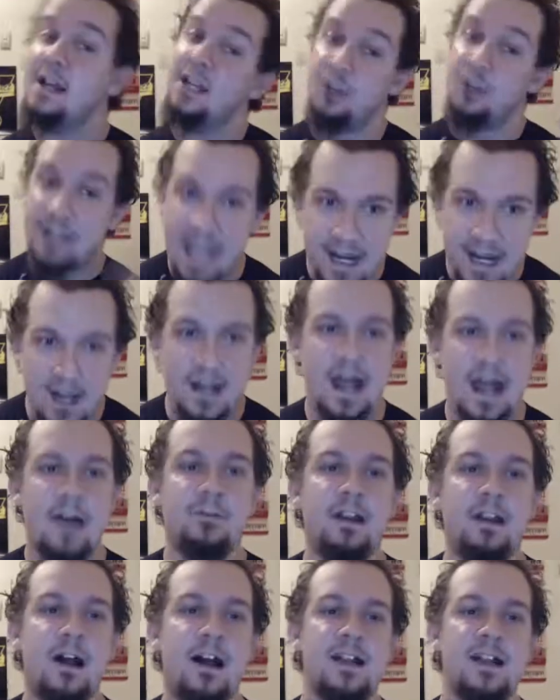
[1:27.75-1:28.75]
you cannot have
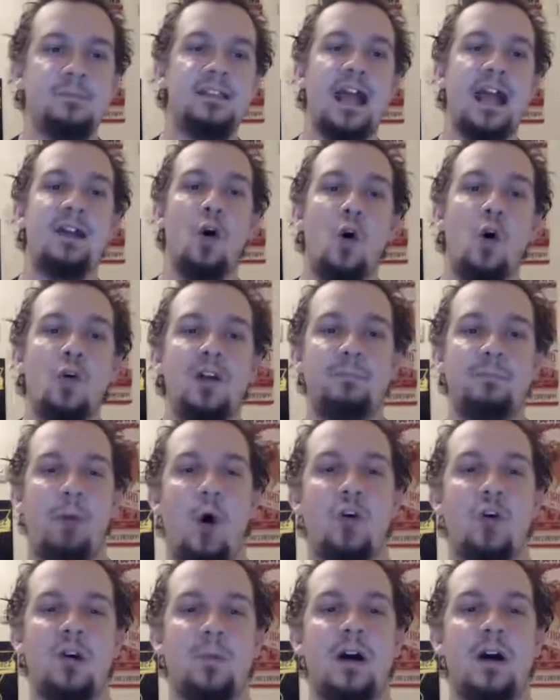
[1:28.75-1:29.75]
any items, and only
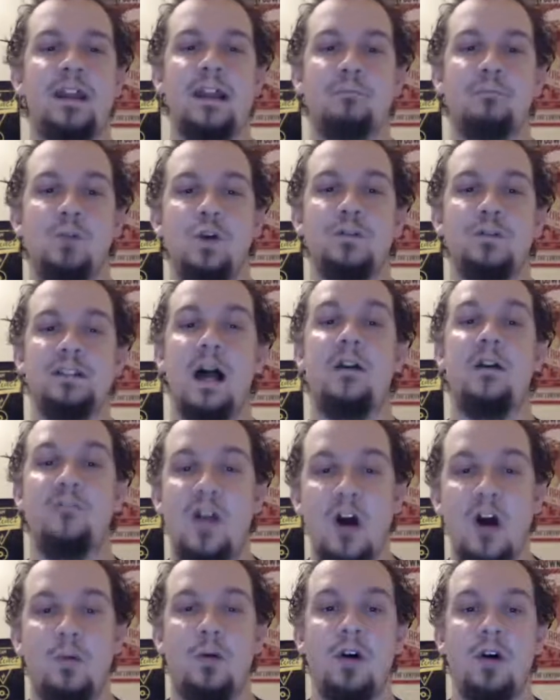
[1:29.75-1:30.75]
Pokemon and moves
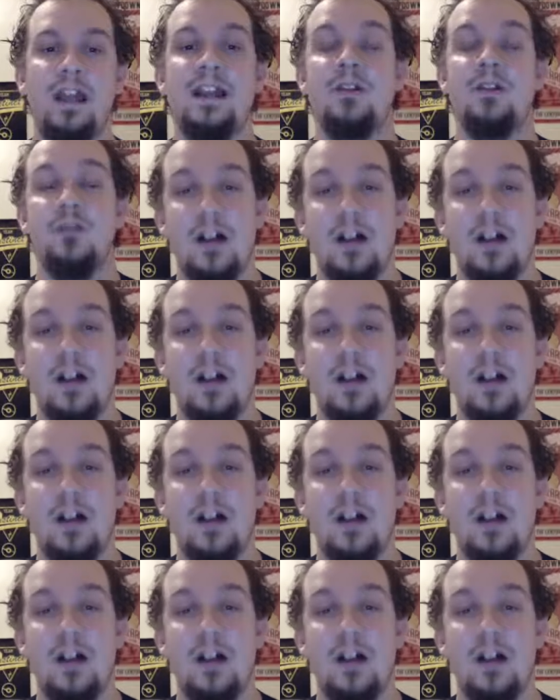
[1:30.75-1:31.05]
available in